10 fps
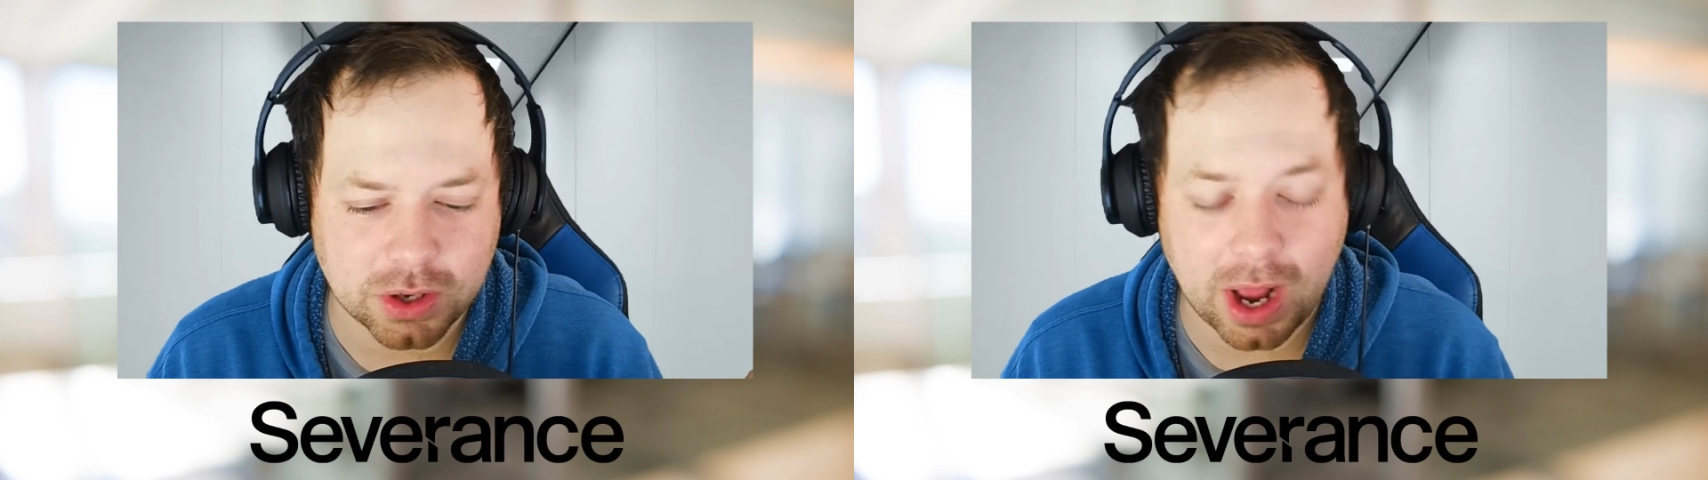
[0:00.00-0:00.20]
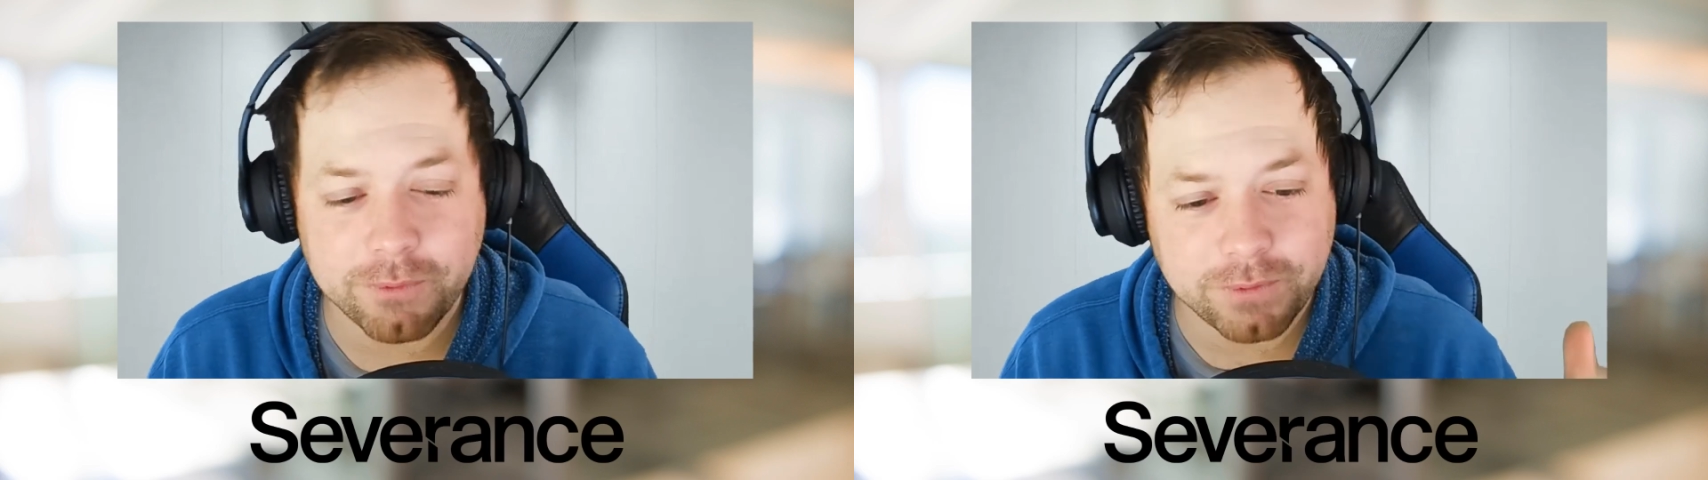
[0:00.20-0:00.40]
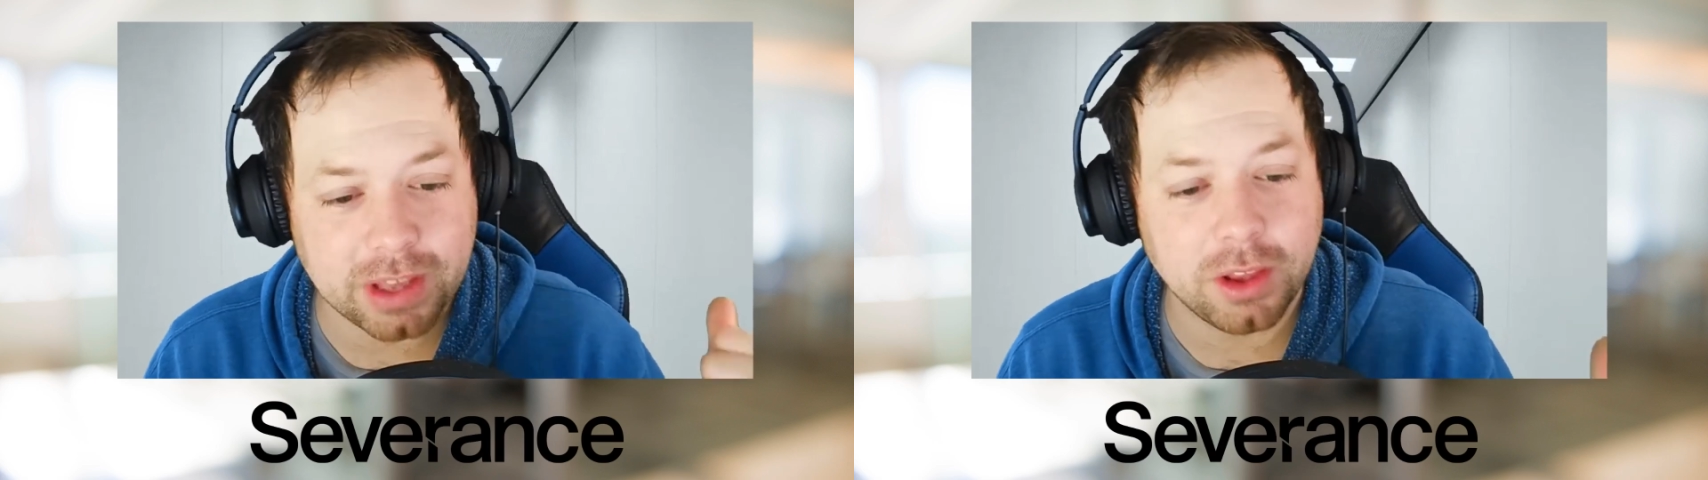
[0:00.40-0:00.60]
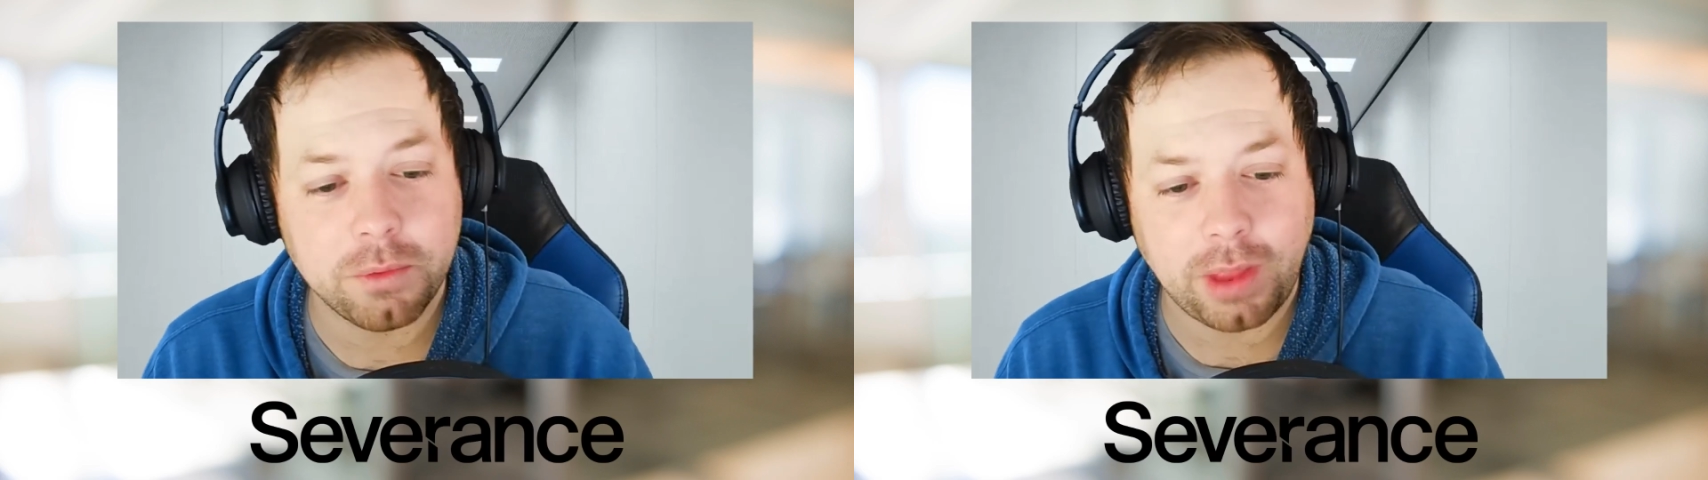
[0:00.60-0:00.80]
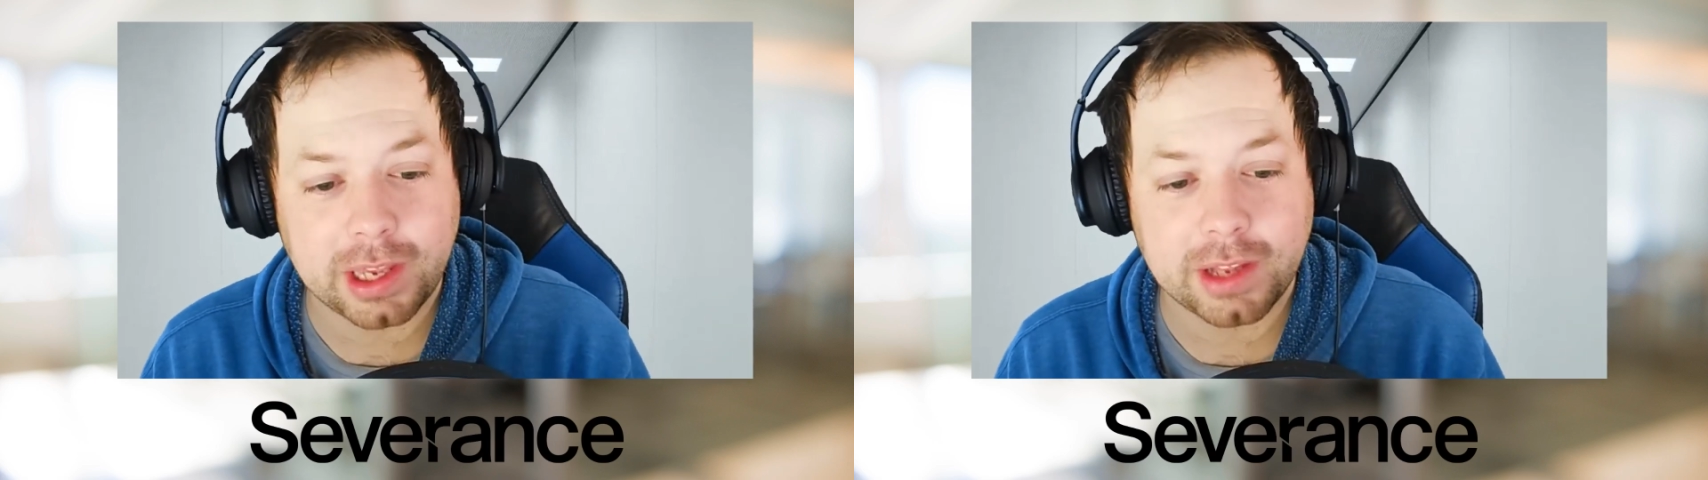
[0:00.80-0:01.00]
I'm feeling
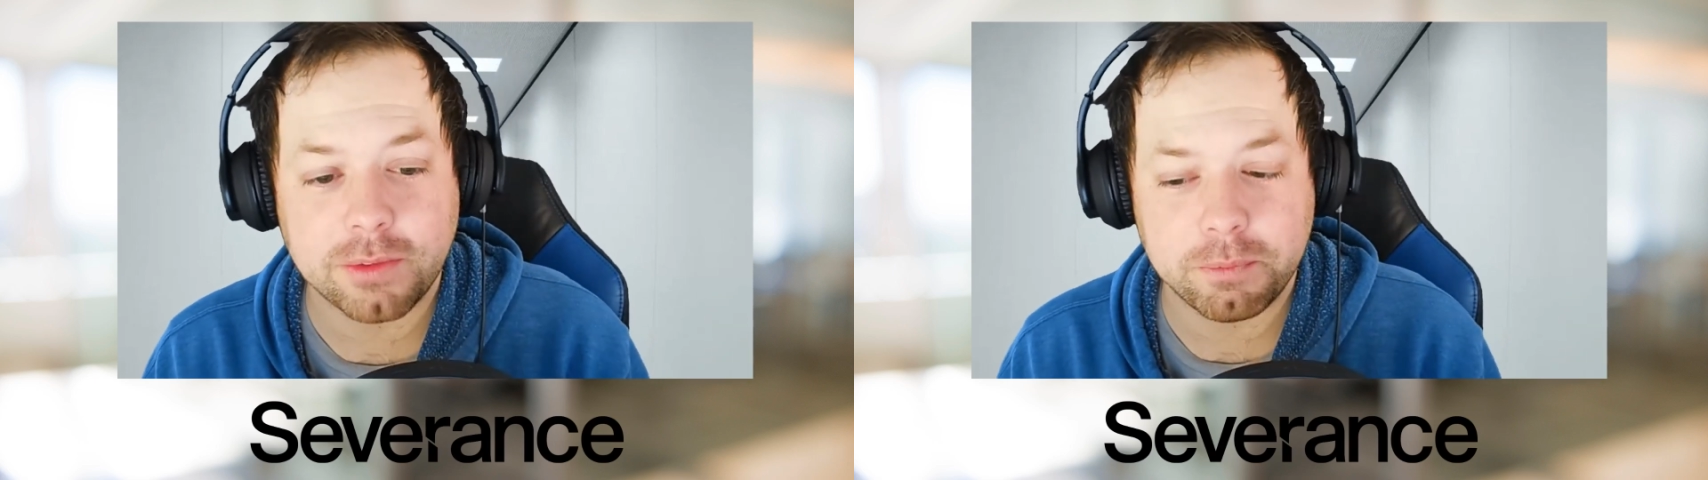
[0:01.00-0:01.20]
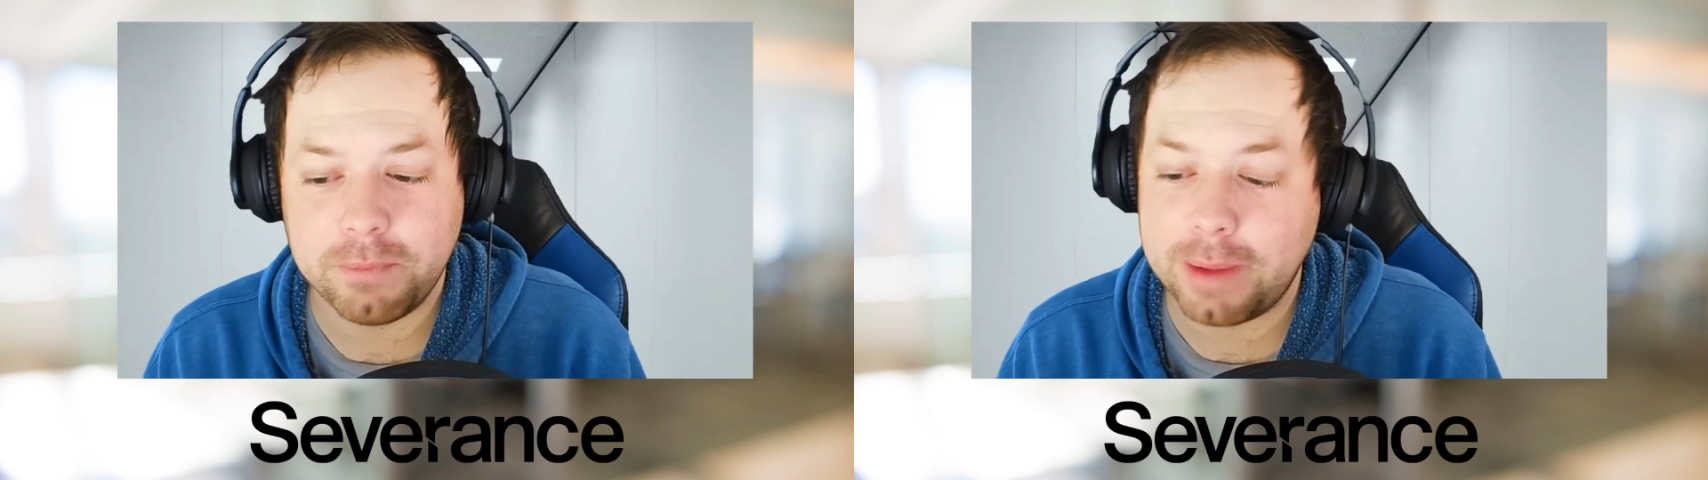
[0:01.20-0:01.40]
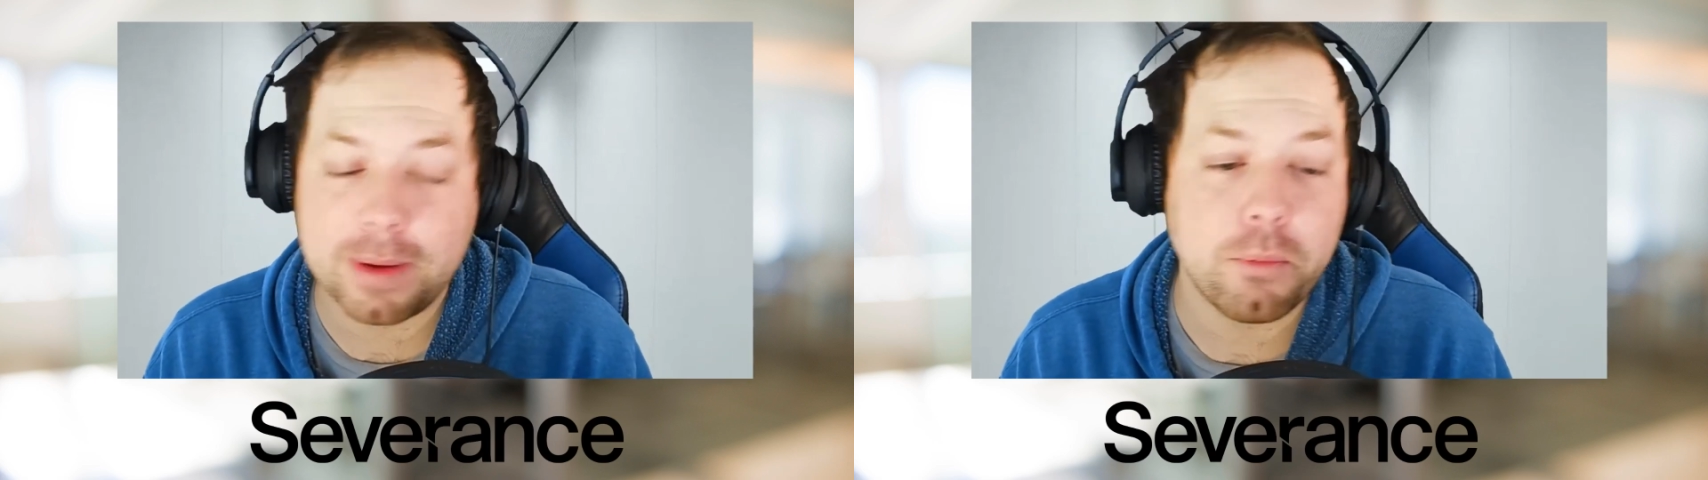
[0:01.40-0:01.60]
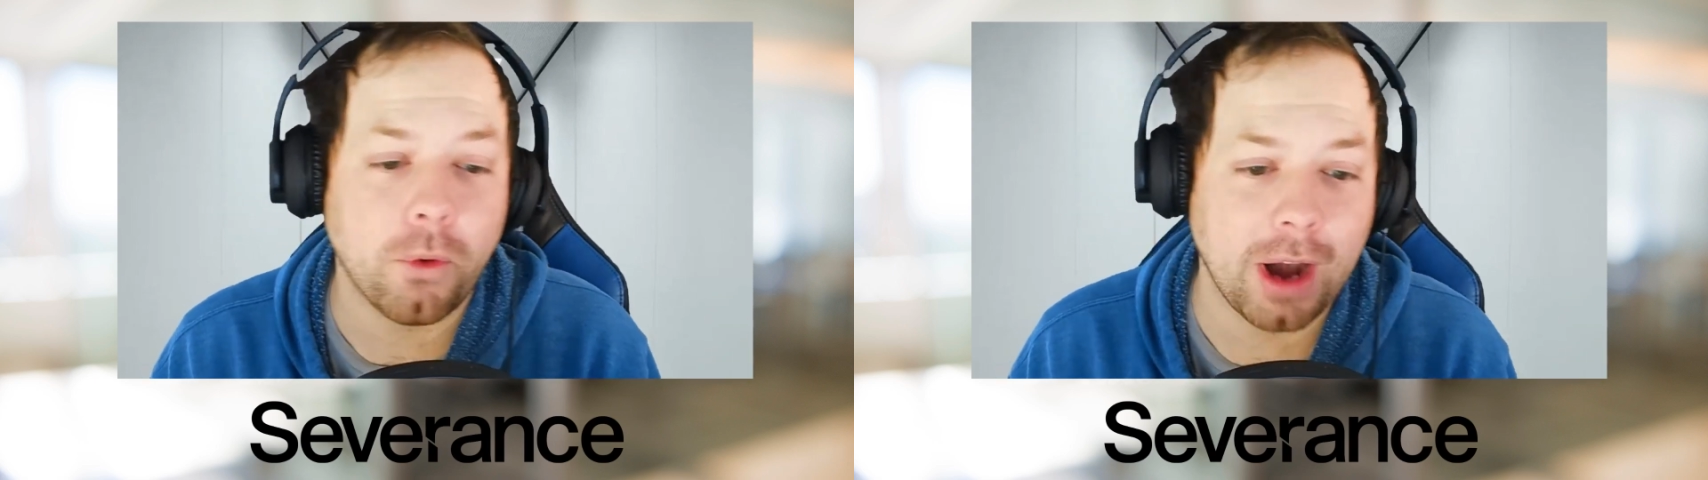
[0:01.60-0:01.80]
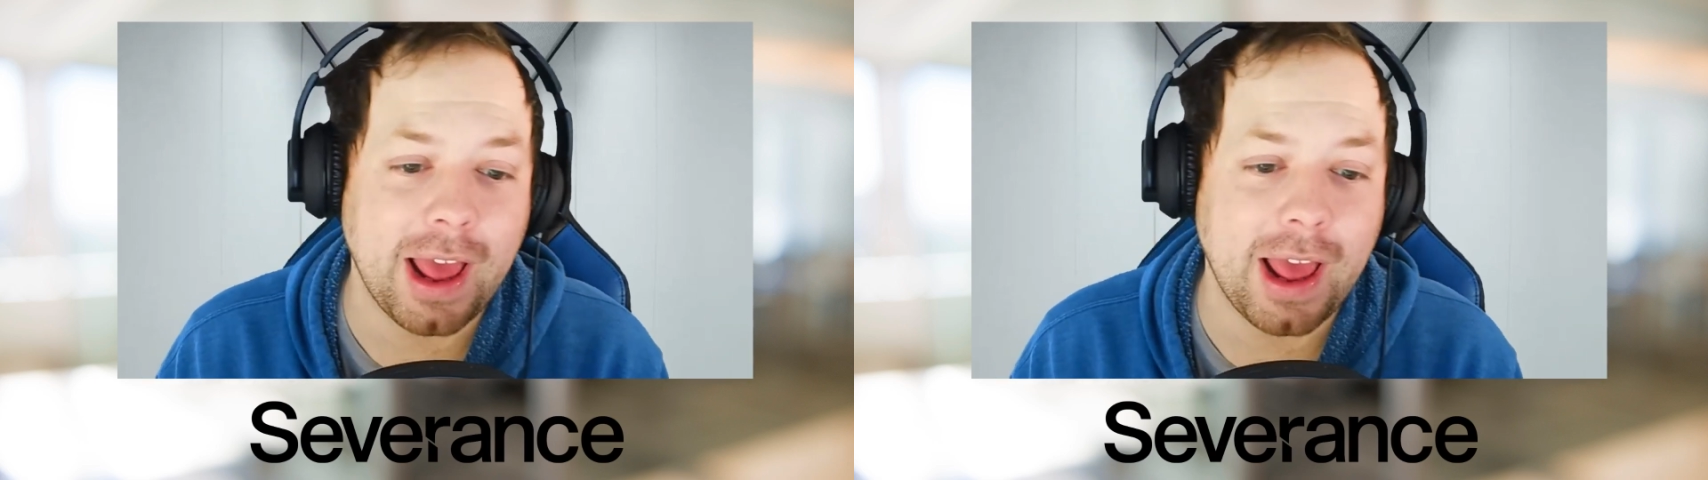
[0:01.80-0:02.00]
like it's maybe
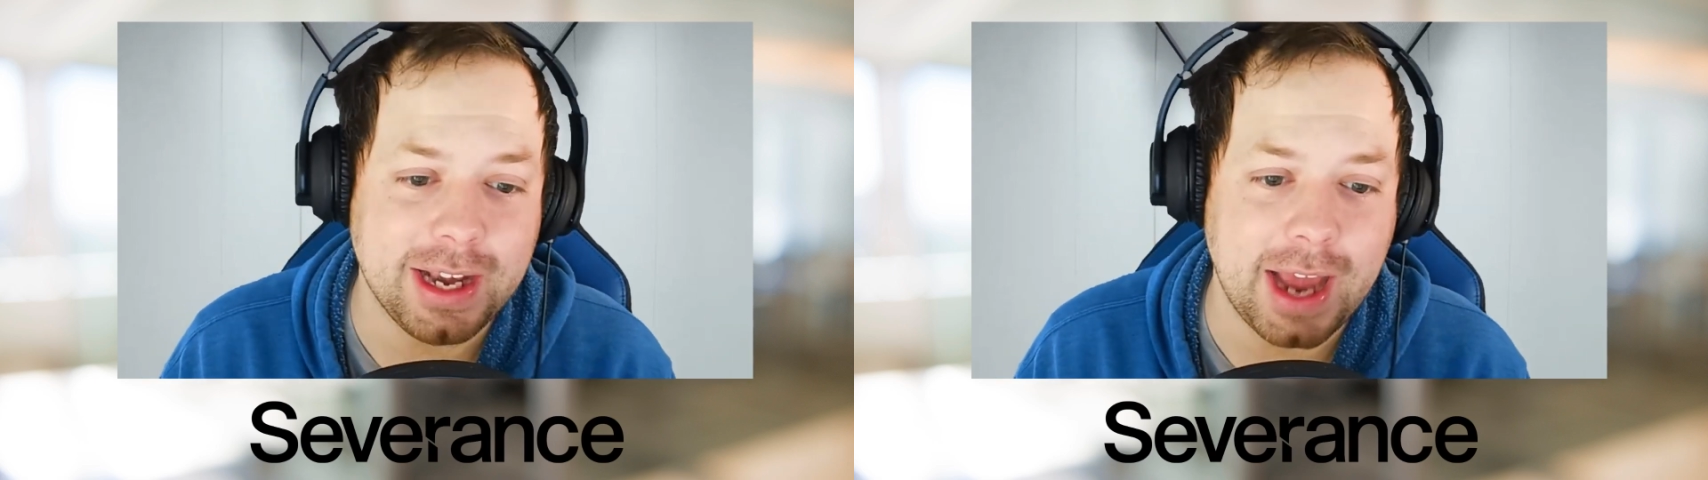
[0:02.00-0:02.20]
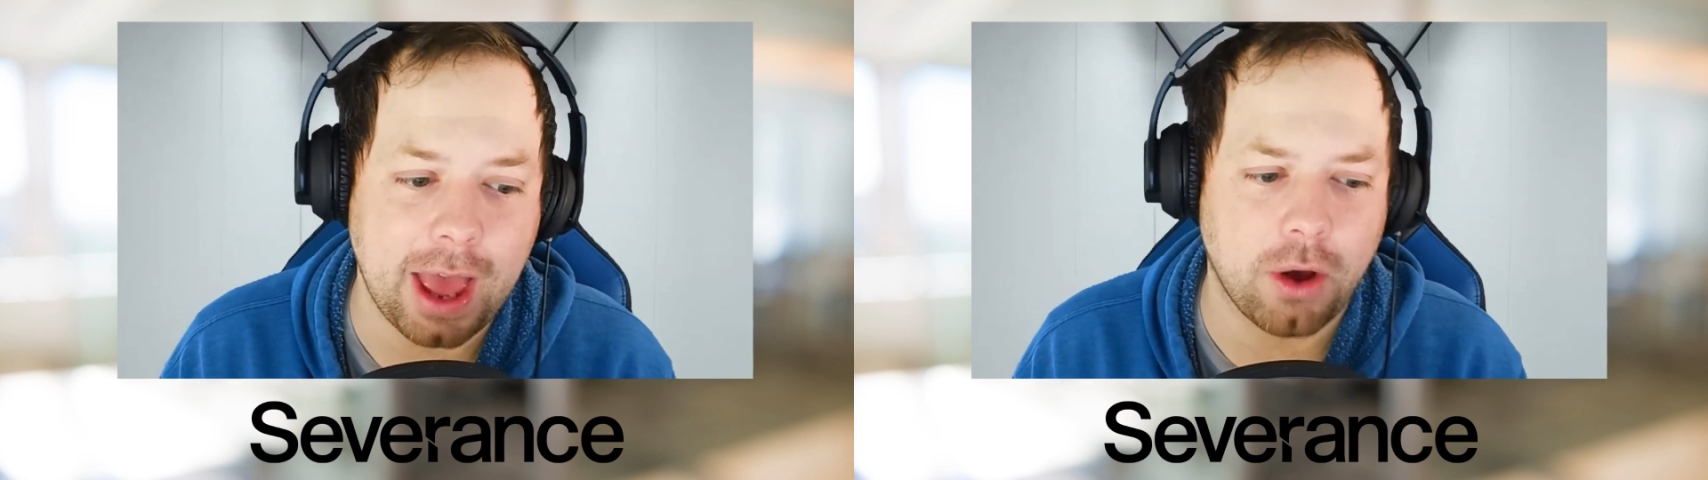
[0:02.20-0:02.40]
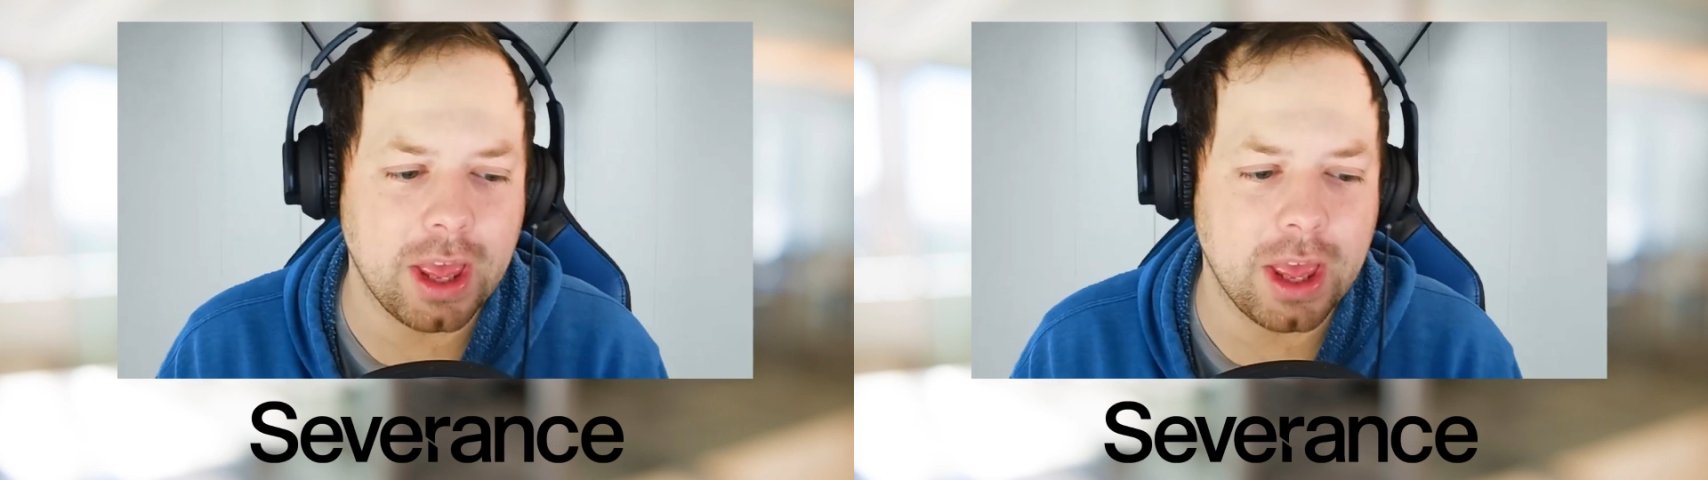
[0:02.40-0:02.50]
more Helly now.